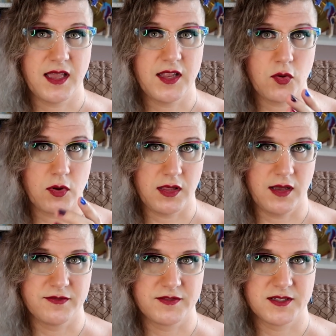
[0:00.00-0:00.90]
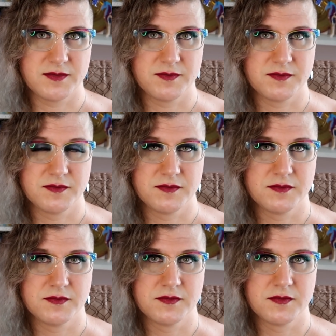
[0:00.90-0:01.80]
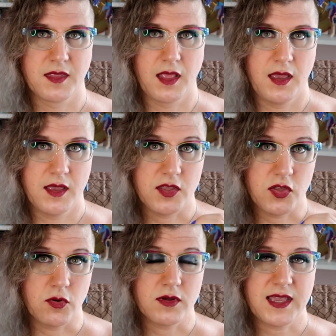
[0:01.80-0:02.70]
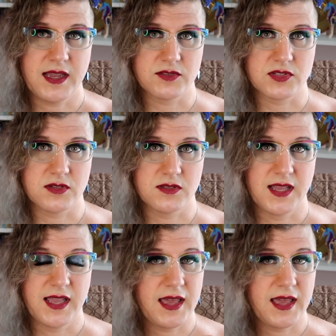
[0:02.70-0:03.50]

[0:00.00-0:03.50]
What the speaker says: and you are loved. You are the council,